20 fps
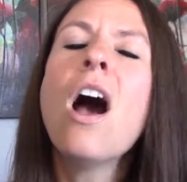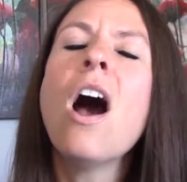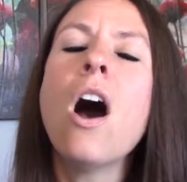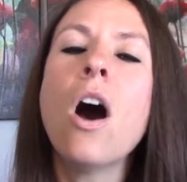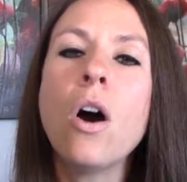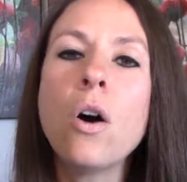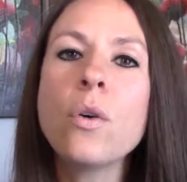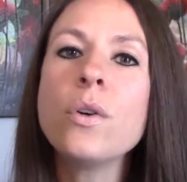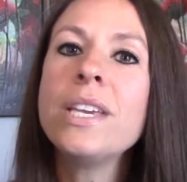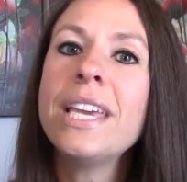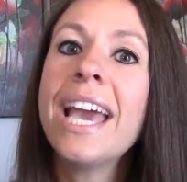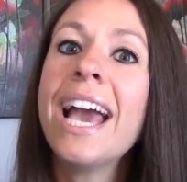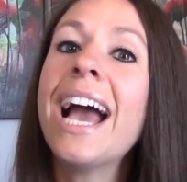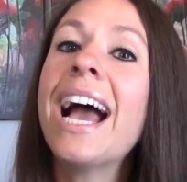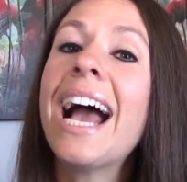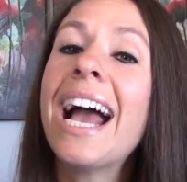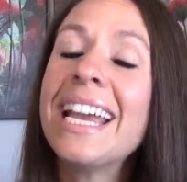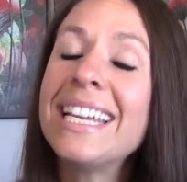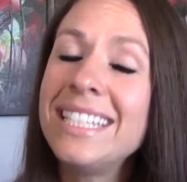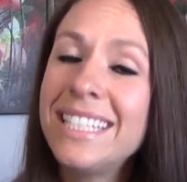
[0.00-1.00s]
oh yeah,
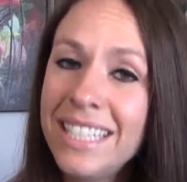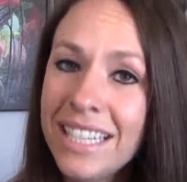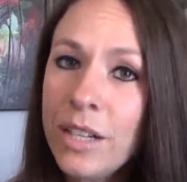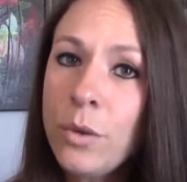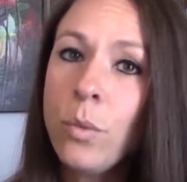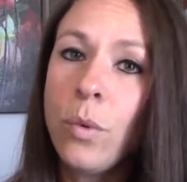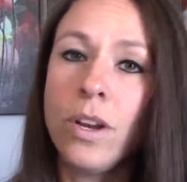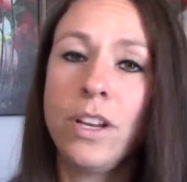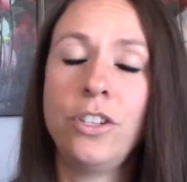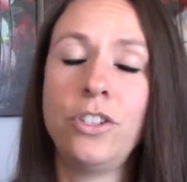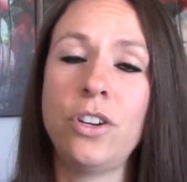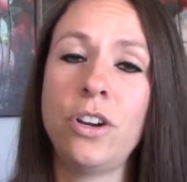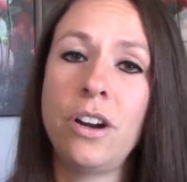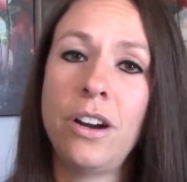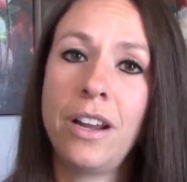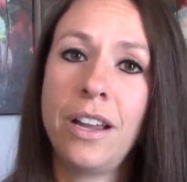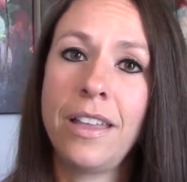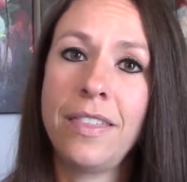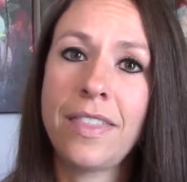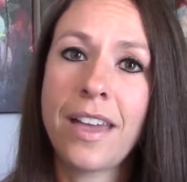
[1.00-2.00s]
I did want to
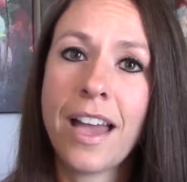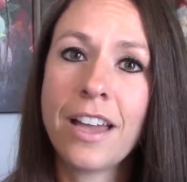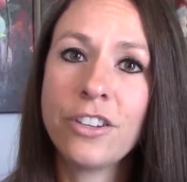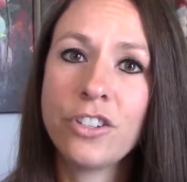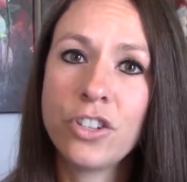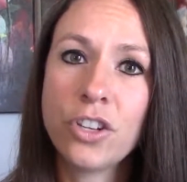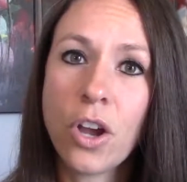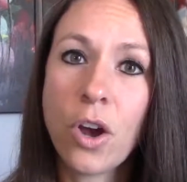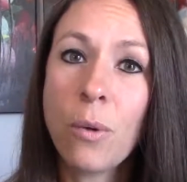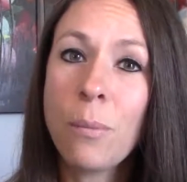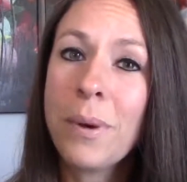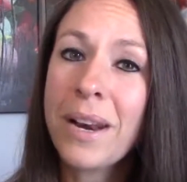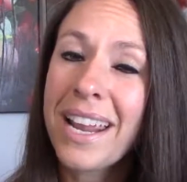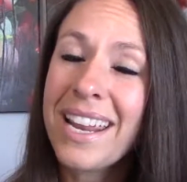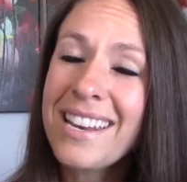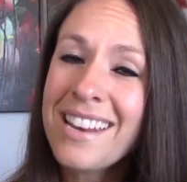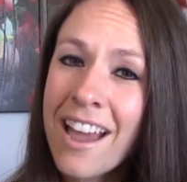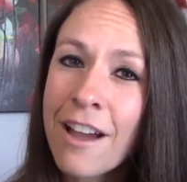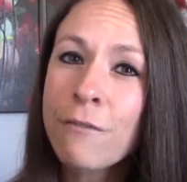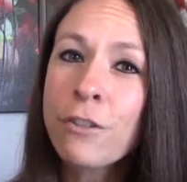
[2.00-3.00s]
target that show, but I
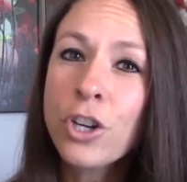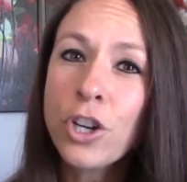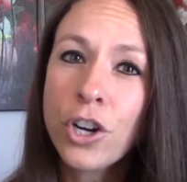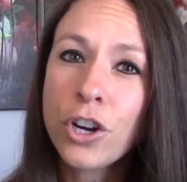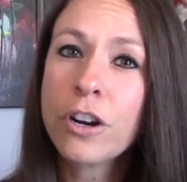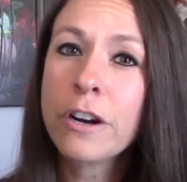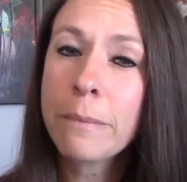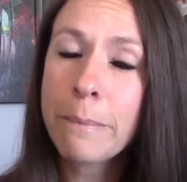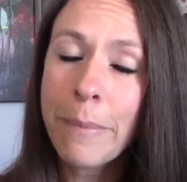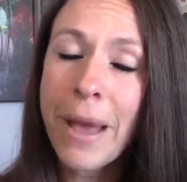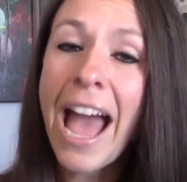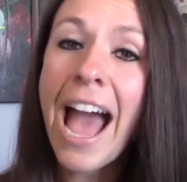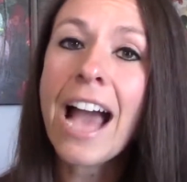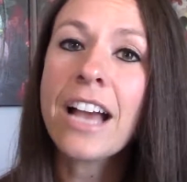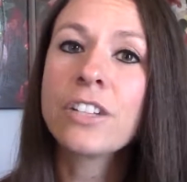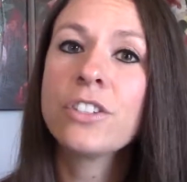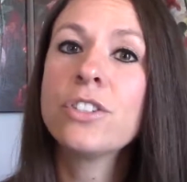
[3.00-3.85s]
never heard back.